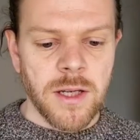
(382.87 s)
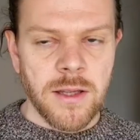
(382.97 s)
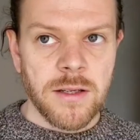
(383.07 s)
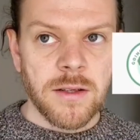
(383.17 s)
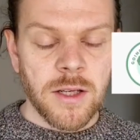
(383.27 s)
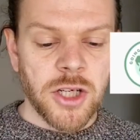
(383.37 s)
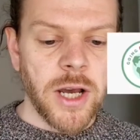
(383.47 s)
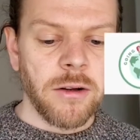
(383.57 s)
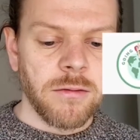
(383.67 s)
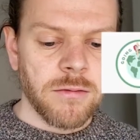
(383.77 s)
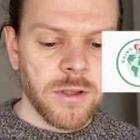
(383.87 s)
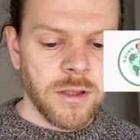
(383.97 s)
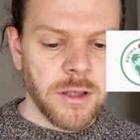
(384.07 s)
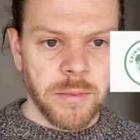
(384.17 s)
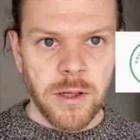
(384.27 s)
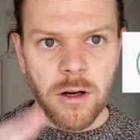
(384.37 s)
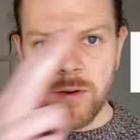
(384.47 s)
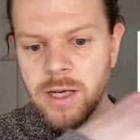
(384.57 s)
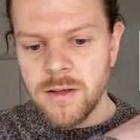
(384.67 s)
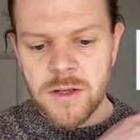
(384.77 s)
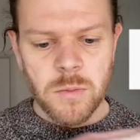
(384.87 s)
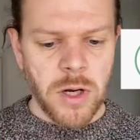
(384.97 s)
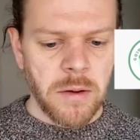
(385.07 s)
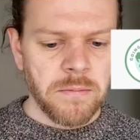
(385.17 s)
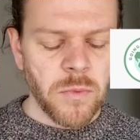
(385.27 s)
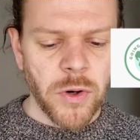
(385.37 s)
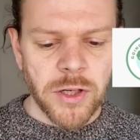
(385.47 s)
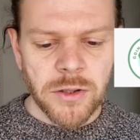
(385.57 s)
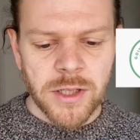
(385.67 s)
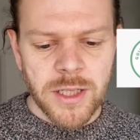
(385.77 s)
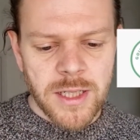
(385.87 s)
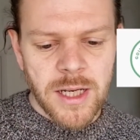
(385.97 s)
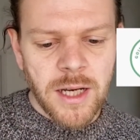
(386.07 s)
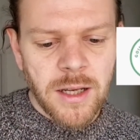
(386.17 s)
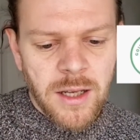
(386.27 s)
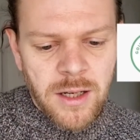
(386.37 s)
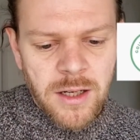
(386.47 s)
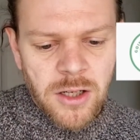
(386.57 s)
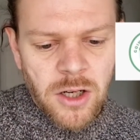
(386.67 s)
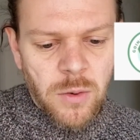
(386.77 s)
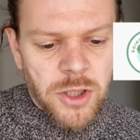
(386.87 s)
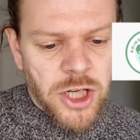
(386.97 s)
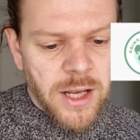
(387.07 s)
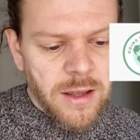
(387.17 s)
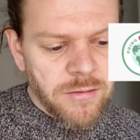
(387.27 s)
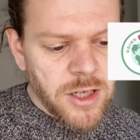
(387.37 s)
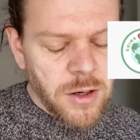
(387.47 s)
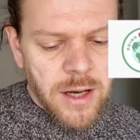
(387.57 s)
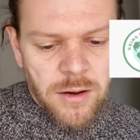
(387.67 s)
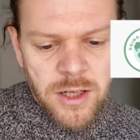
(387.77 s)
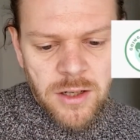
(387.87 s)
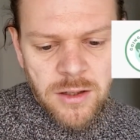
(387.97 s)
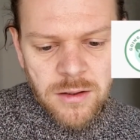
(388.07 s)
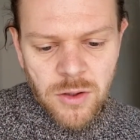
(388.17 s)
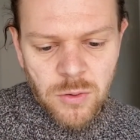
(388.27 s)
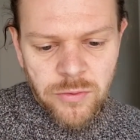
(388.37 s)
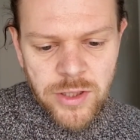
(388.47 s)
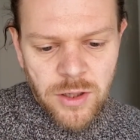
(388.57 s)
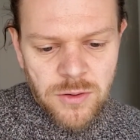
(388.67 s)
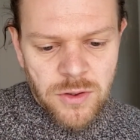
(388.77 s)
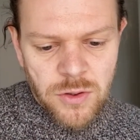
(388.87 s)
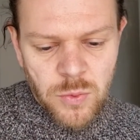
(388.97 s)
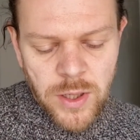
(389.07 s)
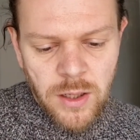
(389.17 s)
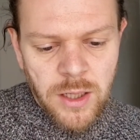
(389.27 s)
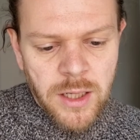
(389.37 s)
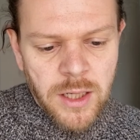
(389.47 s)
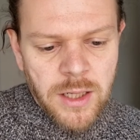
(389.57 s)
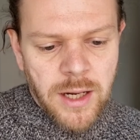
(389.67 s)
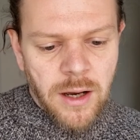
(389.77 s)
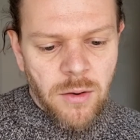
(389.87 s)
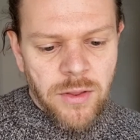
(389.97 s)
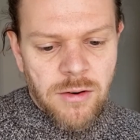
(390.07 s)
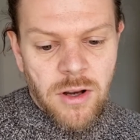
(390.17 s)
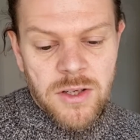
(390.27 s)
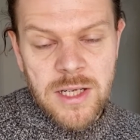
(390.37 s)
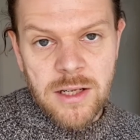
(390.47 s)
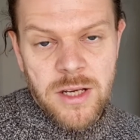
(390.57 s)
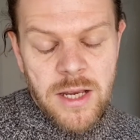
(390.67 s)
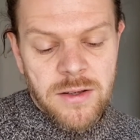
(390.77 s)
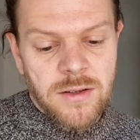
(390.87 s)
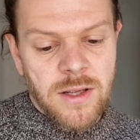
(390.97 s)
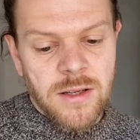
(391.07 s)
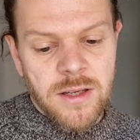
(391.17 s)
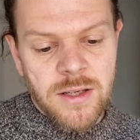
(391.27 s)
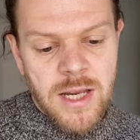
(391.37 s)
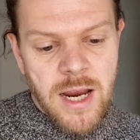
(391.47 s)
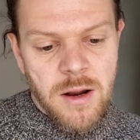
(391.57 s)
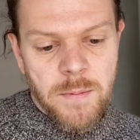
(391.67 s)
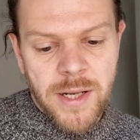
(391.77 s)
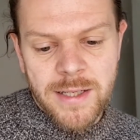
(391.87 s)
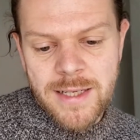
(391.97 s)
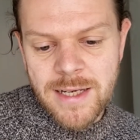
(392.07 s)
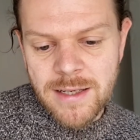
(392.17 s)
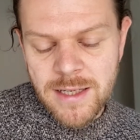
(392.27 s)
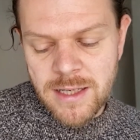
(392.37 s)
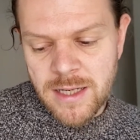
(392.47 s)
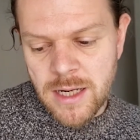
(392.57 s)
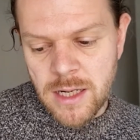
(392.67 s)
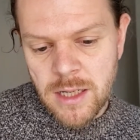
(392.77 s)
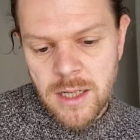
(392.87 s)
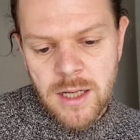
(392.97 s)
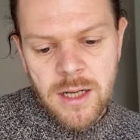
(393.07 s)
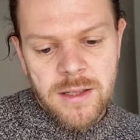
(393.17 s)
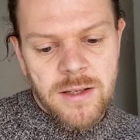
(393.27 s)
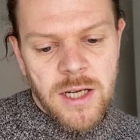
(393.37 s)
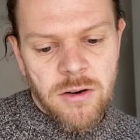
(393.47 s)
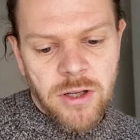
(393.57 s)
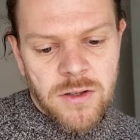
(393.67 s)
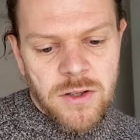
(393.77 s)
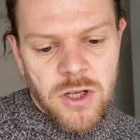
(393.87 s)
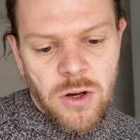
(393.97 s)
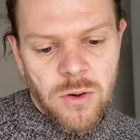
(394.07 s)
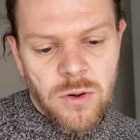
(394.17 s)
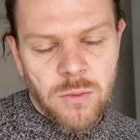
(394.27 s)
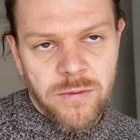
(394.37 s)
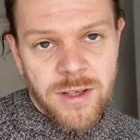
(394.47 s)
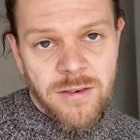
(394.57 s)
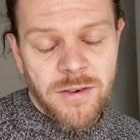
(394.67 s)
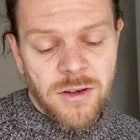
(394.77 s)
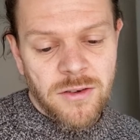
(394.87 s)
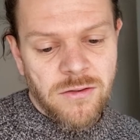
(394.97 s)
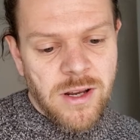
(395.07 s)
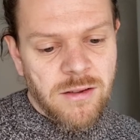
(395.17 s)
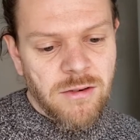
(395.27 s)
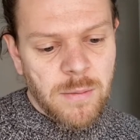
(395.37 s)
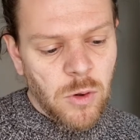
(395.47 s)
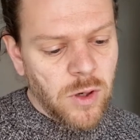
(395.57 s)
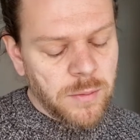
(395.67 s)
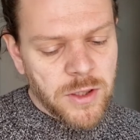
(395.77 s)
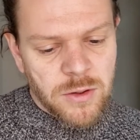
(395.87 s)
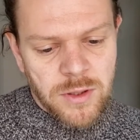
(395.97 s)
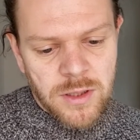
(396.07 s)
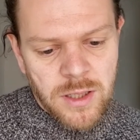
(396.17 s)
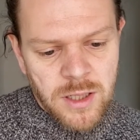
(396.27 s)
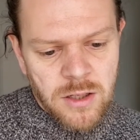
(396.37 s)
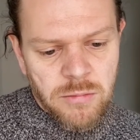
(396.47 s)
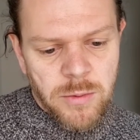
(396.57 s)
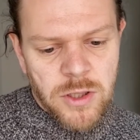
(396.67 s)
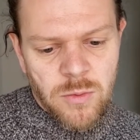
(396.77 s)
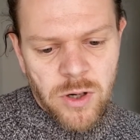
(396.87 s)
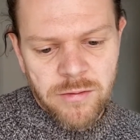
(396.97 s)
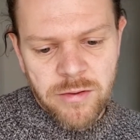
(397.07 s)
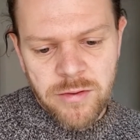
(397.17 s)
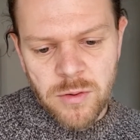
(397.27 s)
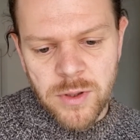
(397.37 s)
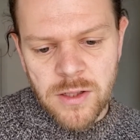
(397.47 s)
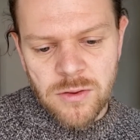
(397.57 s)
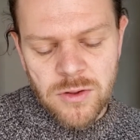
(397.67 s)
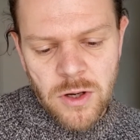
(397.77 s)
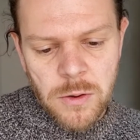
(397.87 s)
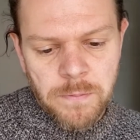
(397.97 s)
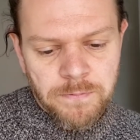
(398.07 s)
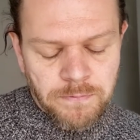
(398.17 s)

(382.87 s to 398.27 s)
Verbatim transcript: And this is the channel up over here somewhere where you can go and check that video out and other cool videos as well. Now, there are 6 lessons in the Sustainability City series. So we've done the first 3 more. I'll be probably doing one every few weeks or so,